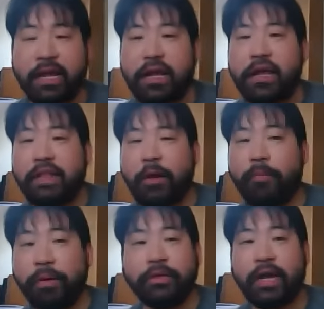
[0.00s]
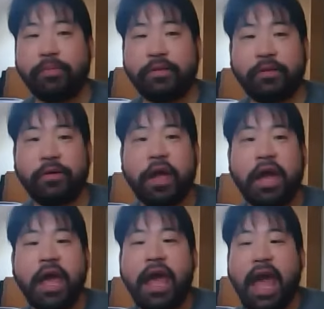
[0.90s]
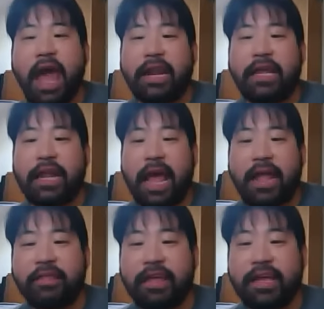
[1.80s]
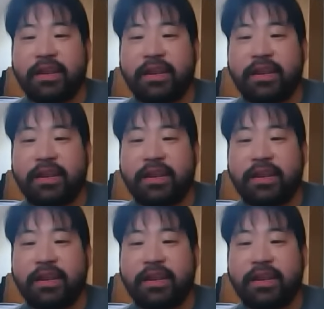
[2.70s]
They were building up to, and it ended